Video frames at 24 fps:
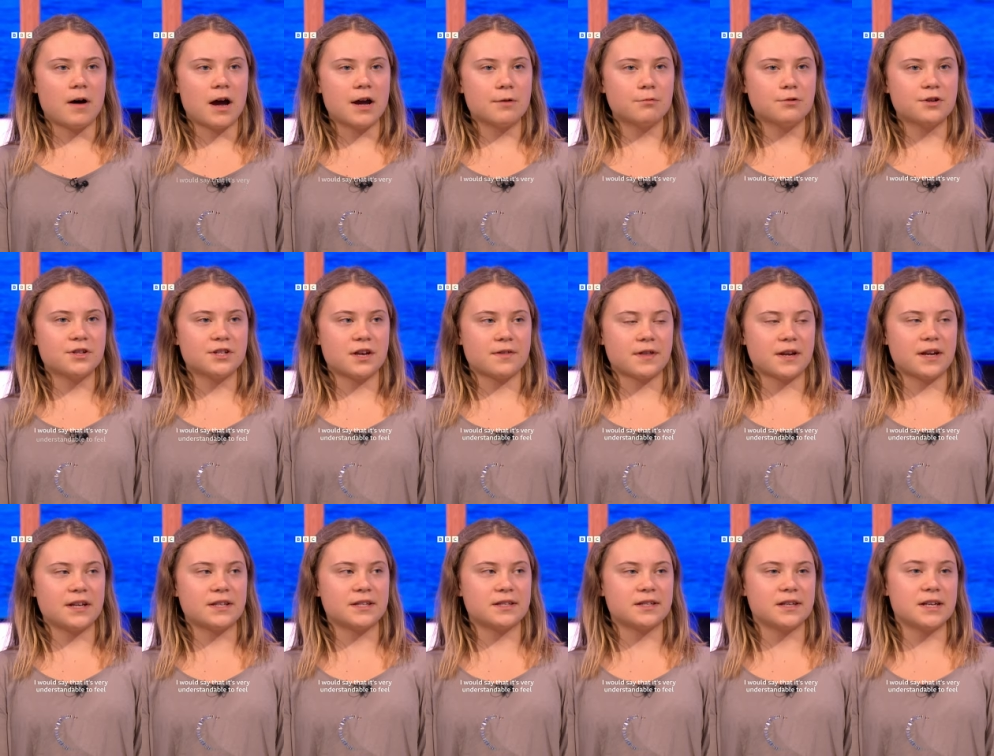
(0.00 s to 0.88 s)
I would say that
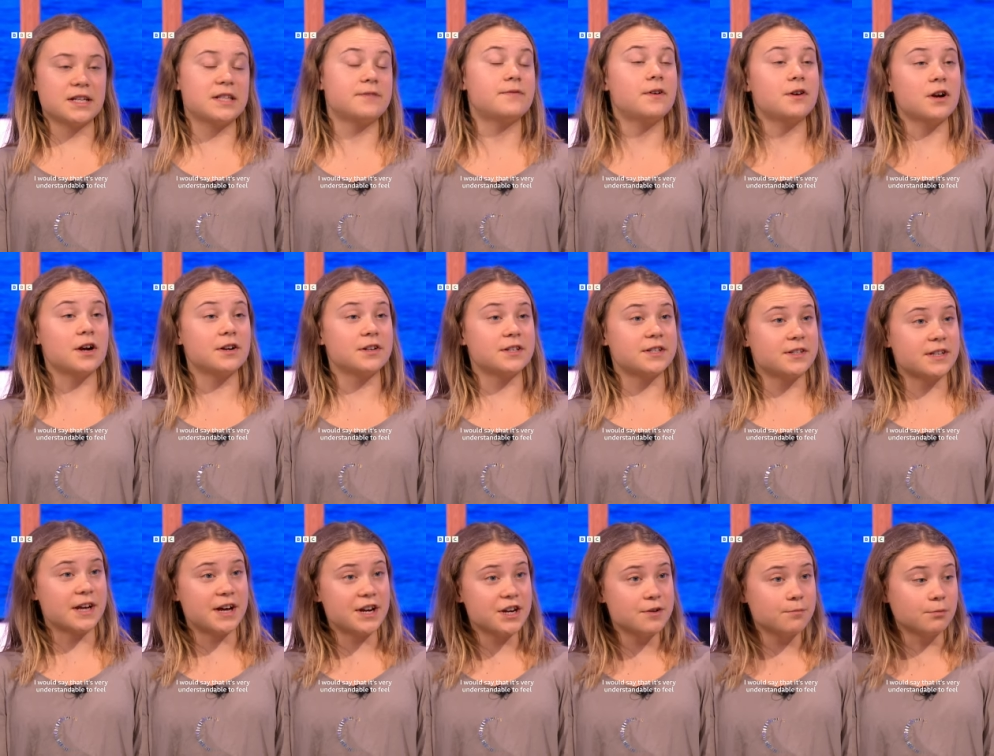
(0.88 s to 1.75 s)
it's it's very
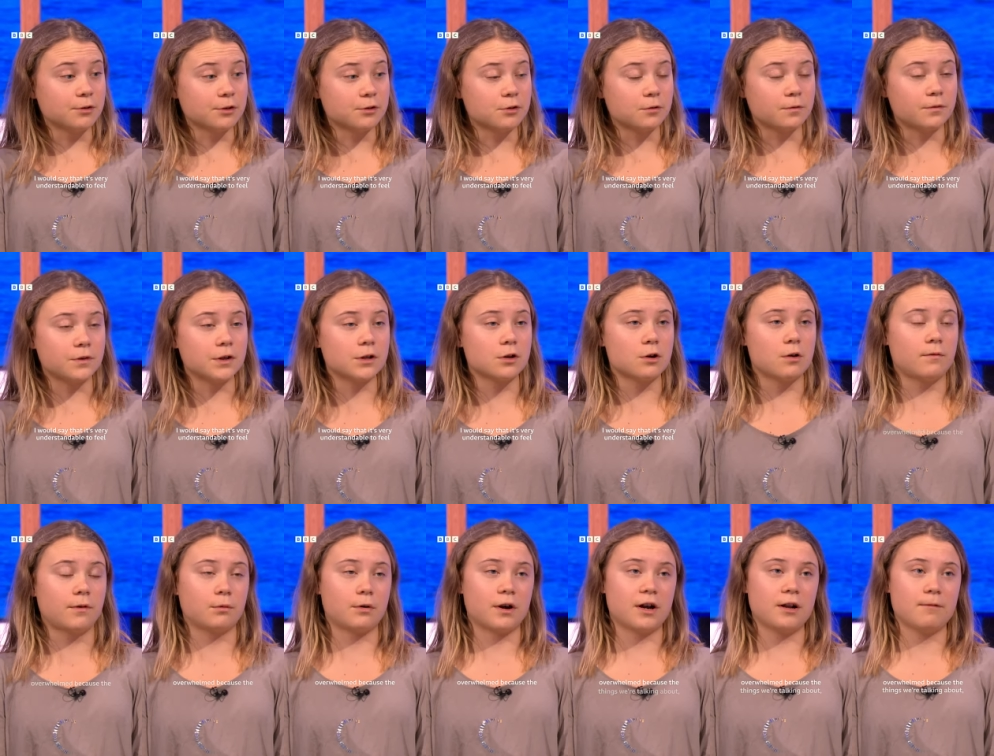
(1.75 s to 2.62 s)
understandable to feel
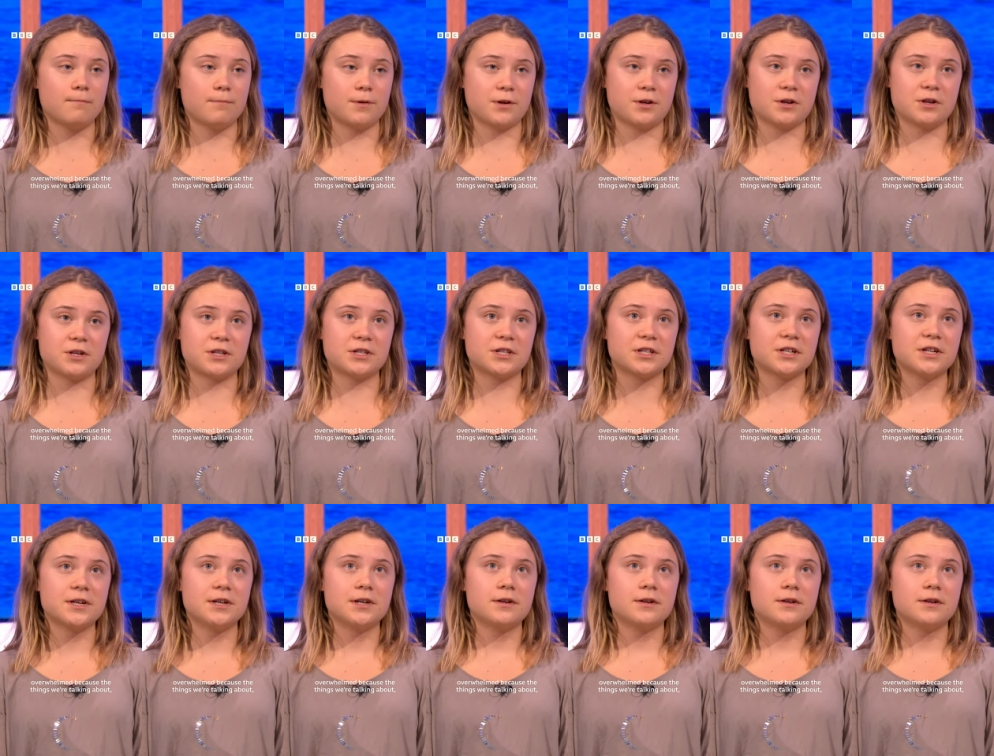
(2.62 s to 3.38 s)
overwhelmed because